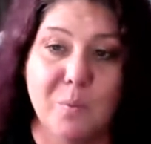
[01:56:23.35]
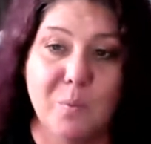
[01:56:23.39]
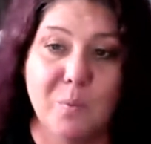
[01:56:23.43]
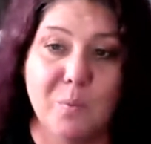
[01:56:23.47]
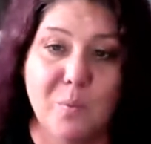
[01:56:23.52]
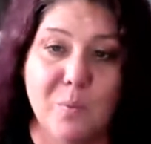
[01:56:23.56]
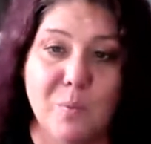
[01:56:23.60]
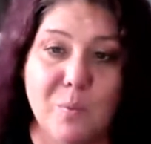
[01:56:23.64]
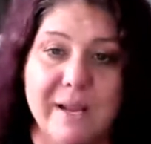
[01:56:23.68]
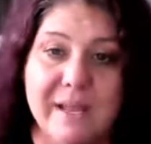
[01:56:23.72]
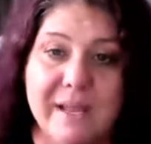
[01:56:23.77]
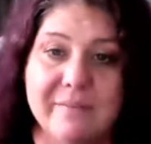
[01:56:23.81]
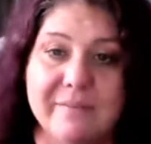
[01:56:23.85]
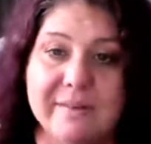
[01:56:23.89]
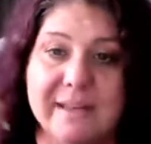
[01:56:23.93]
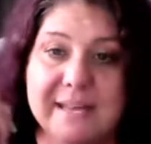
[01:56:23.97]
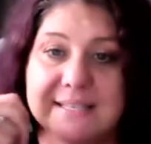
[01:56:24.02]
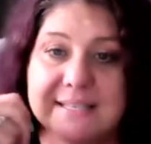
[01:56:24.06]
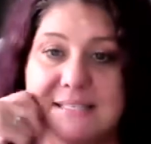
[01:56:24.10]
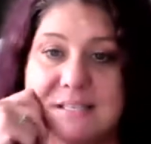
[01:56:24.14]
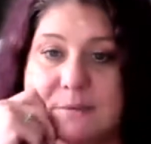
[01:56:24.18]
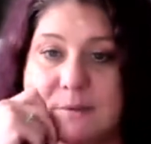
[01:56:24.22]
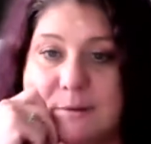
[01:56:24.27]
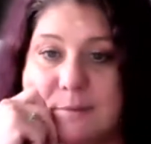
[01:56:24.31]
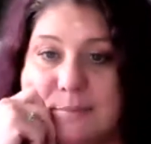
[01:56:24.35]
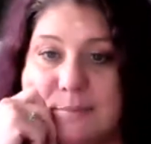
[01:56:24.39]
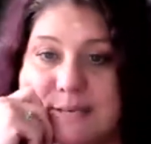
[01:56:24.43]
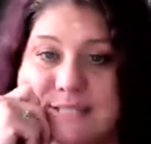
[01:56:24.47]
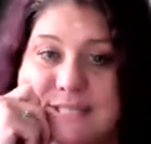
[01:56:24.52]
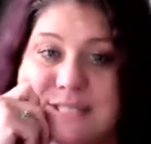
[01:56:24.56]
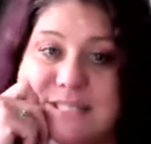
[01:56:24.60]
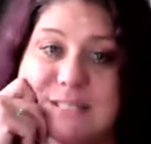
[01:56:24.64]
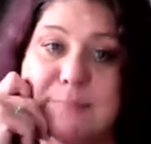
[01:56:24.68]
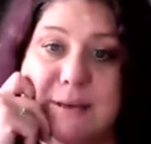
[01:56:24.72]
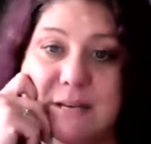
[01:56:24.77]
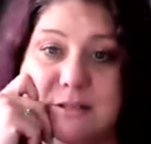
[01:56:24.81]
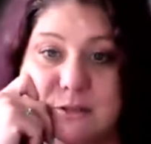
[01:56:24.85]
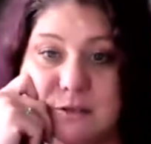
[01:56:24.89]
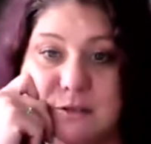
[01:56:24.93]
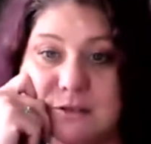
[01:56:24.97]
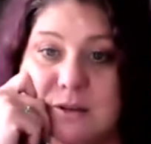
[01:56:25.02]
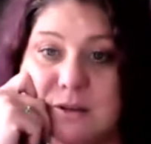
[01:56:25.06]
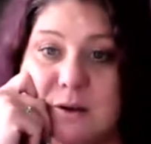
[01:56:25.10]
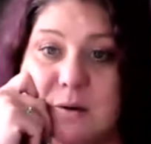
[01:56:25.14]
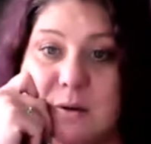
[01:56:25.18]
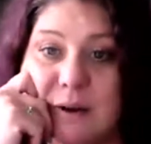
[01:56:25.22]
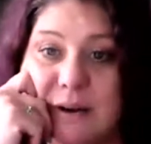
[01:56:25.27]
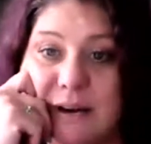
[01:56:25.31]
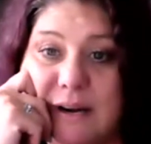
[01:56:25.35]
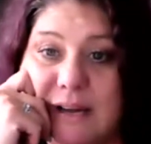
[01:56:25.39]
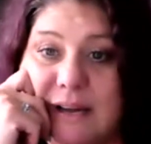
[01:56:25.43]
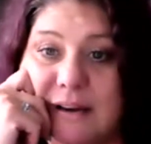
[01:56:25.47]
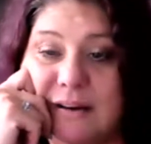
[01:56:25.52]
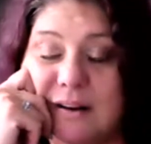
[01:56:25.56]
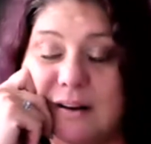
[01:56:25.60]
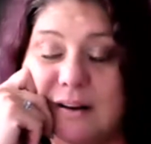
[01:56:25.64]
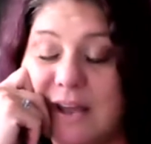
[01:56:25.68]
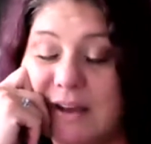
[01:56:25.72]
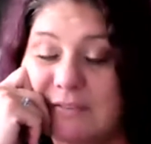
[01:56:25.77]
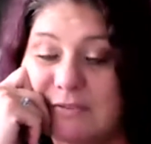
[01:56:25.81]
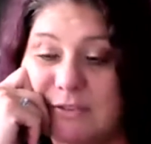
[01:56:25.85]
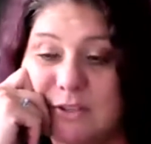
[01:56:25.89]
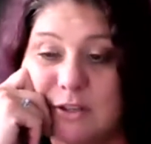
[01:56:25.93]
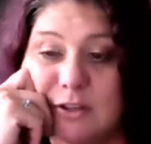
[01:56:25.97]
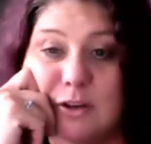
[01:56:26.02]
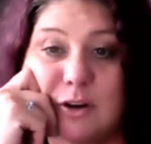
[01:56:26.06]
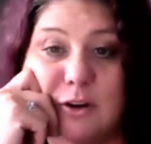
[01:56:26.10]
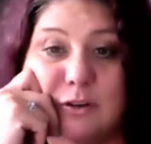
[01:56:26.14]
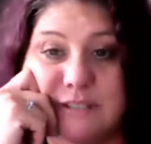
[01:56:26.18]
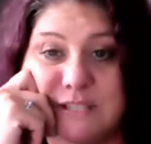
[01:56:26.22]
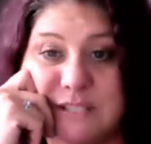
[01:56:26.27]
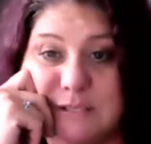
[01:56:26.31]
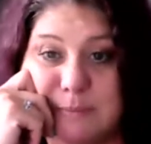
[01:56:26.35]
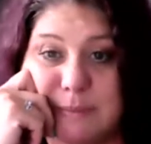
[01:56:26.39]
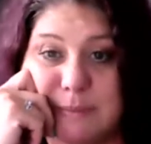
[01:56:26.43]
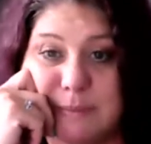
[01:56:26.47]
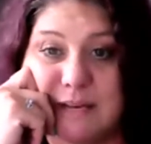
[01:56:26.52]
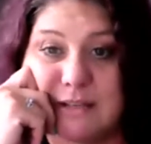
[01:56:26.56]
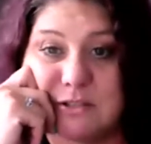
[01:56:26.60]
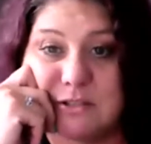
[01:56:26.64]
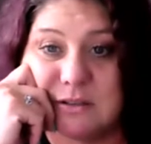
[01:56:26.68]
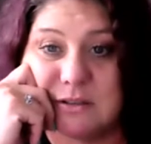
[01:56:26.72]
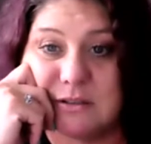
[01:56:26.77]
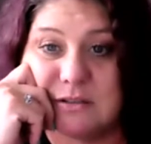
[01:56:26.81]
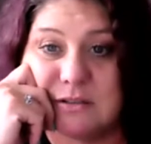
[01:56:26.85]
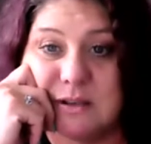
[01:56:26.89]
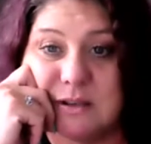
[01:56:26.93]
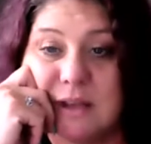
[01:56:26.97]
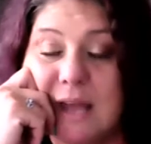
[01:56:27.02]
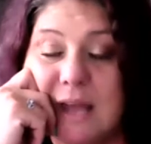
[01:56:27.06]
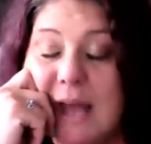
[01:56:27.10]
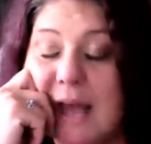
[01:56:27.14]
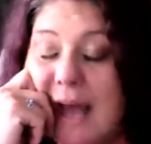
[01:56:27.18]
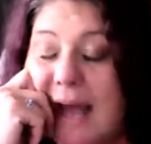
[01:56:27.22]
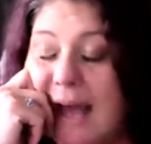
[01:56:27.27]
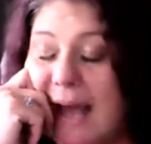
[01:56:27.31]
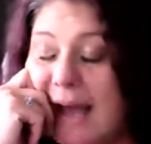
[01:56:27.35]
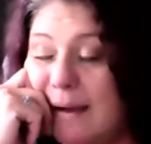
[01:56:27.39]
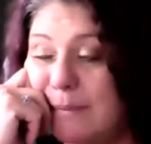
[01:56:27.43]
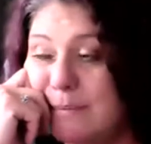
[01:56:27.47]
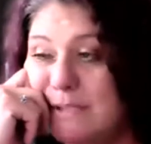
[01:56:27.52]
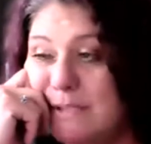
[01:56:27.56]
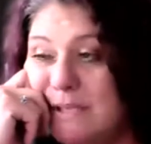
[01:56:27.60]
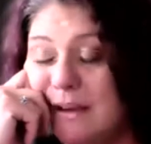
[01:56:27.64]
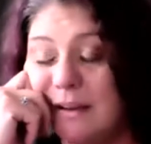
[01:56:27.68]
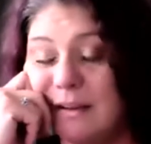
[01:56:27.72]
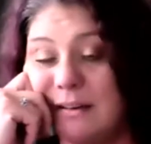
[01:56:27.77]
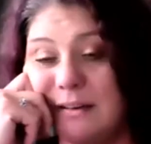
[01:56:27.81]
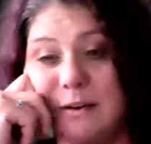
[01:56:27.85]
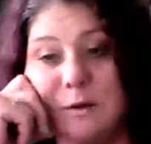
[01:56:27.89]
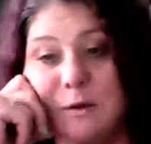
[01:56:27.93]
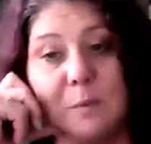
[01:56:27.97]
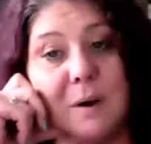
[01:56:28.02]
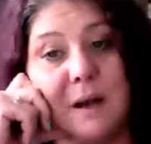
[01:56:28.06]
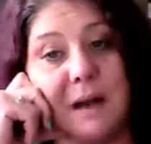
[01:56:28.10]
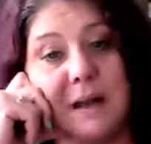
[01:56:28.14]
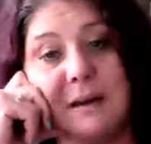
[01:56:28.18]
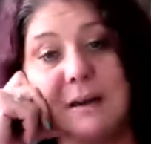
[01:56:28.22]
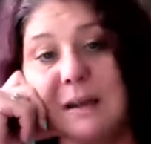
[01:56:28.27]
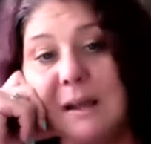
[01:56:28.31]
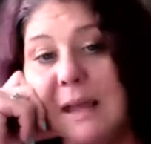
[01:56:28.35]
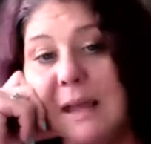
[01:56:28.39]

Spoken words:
we have got some amazing specials going on after COVID specials. I'm telling you what.